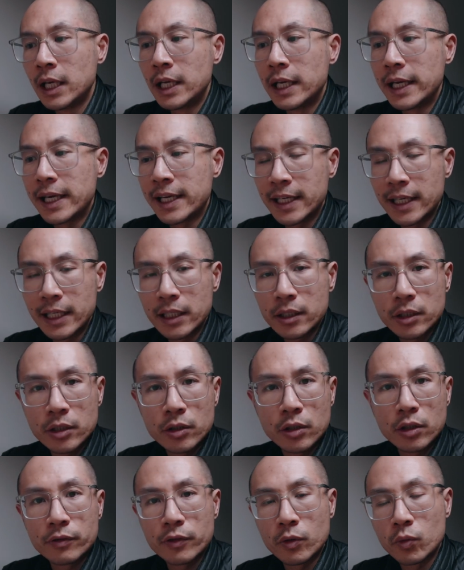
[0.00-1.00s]
it can get a little
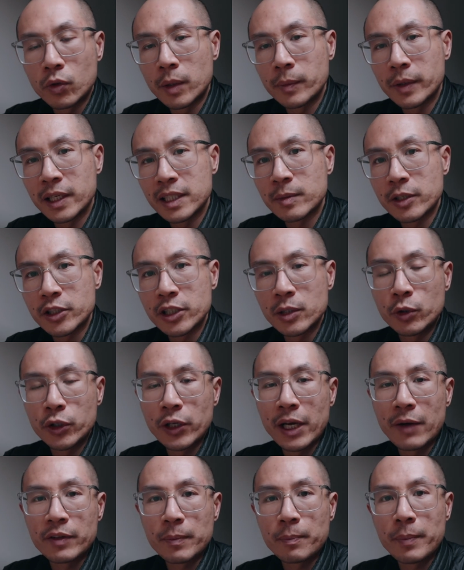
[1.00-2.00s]
overwhelming, especially when you
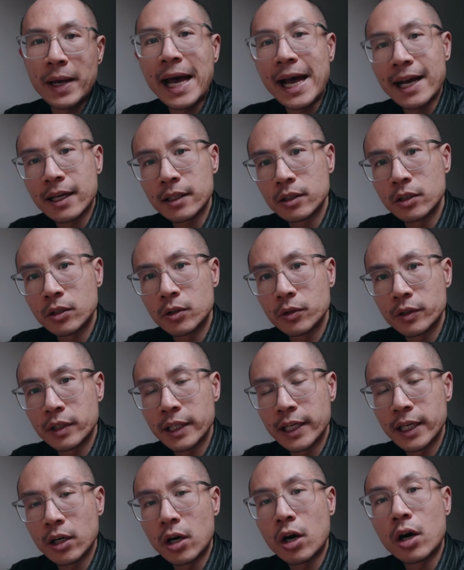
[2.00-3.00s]
have to pack the whole
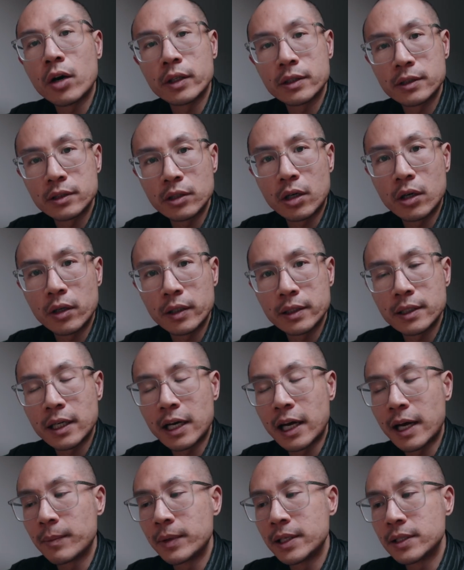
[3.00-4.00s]
thing all the
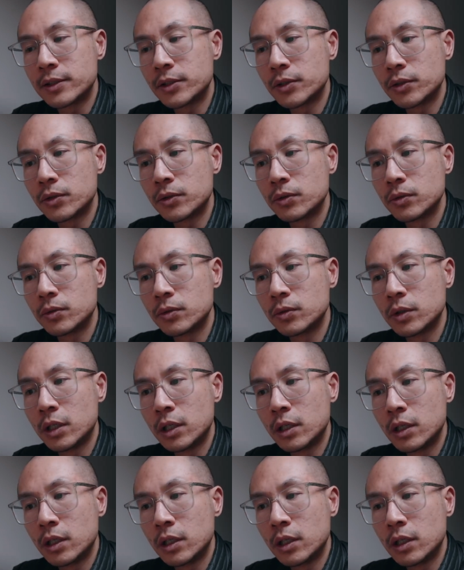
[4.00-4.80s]
time into